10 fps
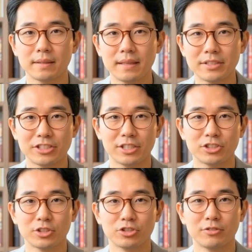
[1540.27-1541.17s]

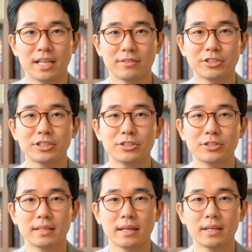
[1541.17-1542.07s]
6 years of
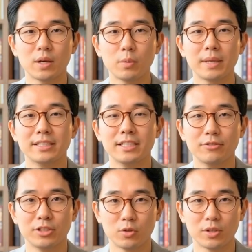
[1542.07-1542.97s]
deficits, COMEX
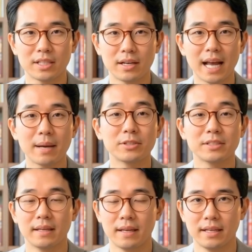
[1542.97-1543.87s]
inventory
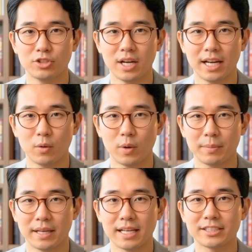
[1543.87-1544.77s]
collapse, China
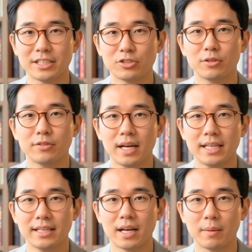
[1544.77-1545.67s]
weaponizing its
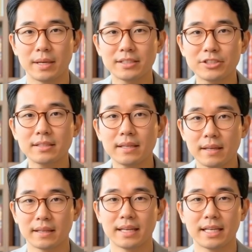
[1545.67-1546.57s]
refining dominance,
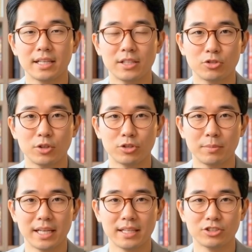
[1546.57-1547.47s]
industrial
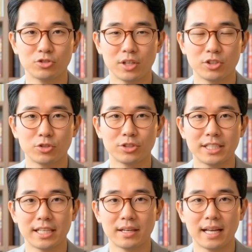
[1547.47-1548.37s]
demand
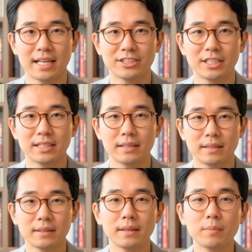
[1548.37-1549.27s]
structurally inelastic,
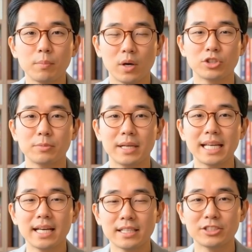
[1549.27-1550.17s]
margin
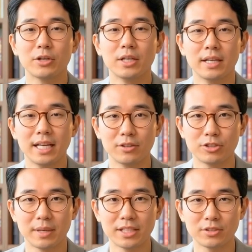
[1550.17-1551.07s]
mechanics clearing out
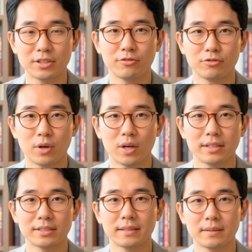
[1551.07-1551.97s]
speculative froth.